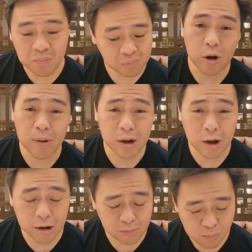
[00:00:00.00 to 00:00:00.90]
Oh my
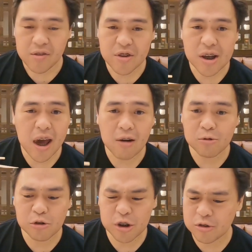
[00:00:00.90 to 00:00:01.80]
god. I think I have
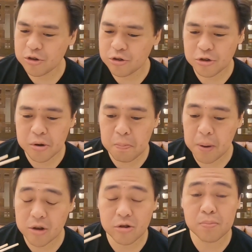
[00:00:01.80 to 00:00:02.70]
to say this is the
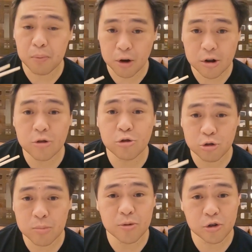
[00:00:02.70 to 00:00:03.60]
best pork and
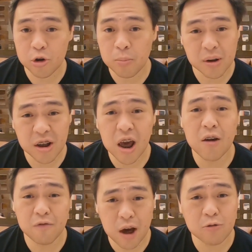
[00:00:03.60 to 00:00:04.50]
shrimp siomai that
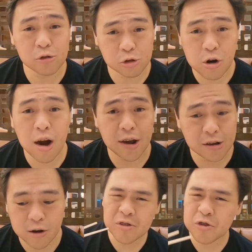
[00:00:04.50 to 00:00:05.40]
I've ever
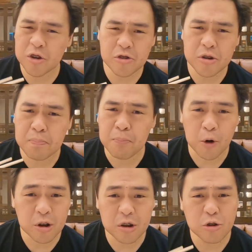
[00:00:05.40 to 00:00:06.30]
tried. You can taste the
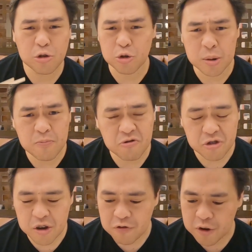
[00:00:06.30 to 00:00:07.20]
pork and the shrimp
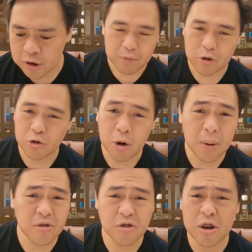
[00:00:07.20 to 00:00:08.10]
flavor. The
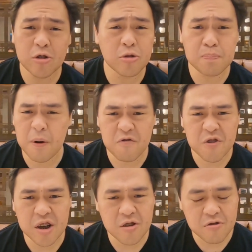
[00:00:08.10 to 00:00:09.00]
siomai skin is
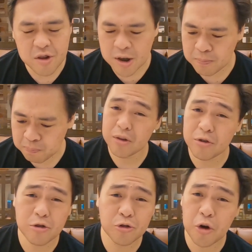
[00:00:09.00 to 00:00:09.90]
perfectly thin, and
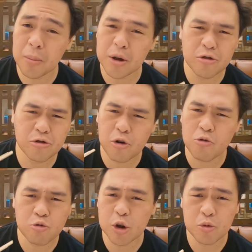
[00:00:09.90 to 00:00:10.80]
this siomai is so
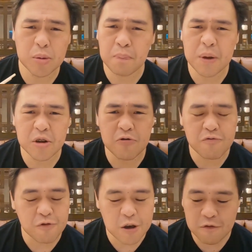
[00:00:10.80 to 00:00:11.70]
rich with meaty
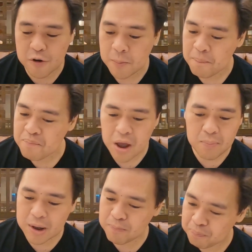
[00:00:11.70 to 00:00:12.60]
flavor. I
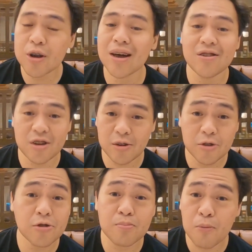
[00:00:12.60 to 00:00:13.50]
mean, you can tell
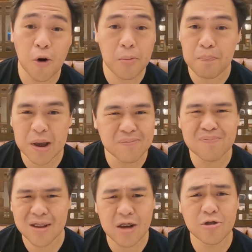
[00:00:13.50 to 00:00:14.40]
it's more meat,
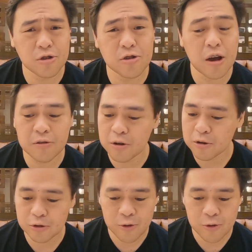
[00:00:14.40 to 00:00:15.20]
less extenders.